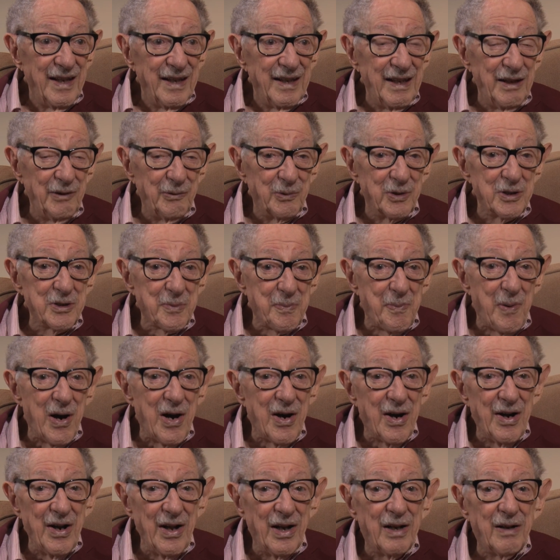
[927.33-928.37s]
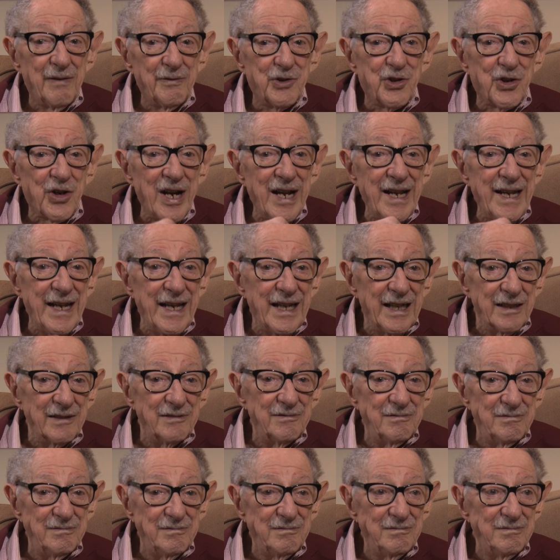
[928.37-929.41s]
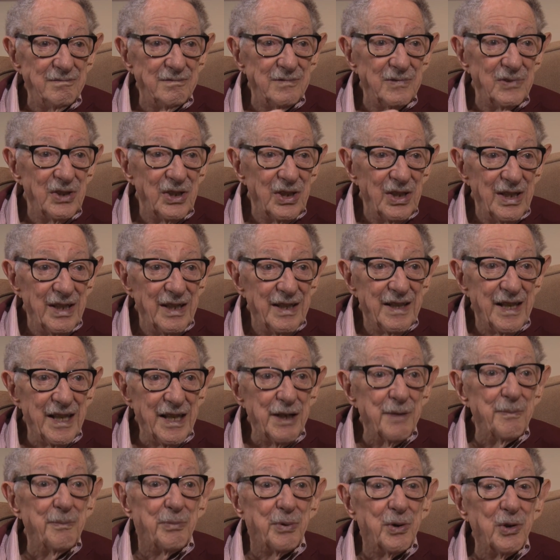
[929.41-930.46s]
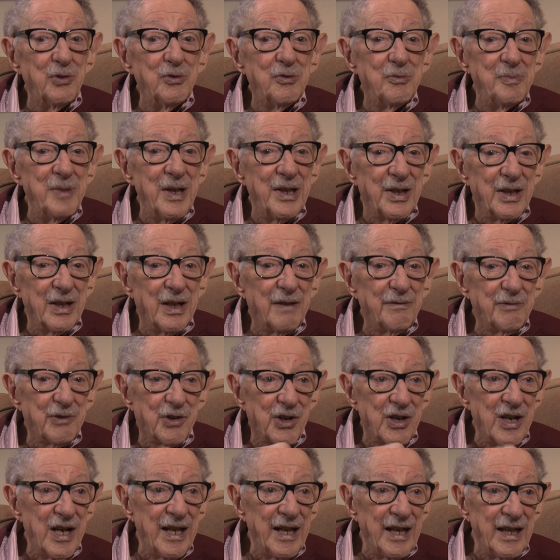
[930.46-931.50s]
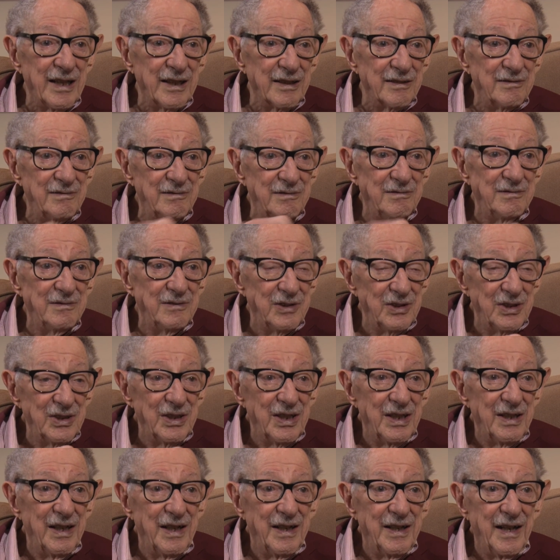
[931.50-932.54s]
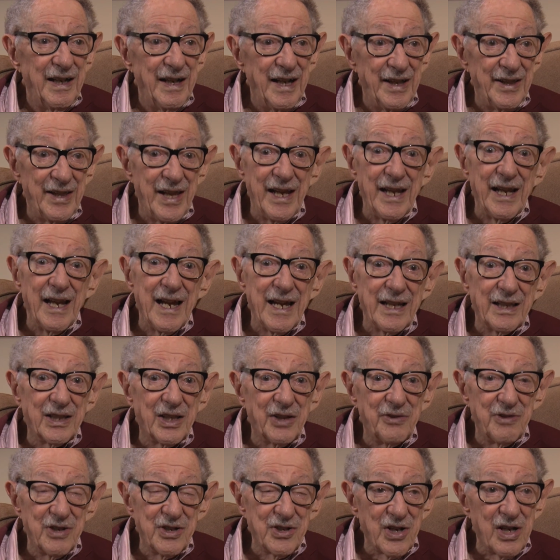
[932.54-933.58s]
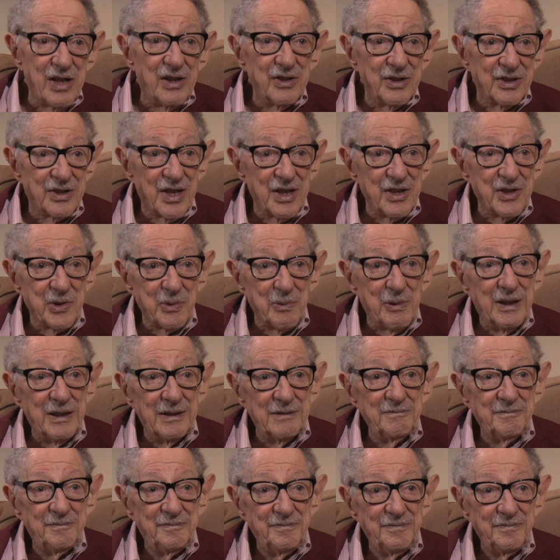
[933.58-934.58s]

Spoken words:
It was part of training, the improvement of training, and they liked the results as well.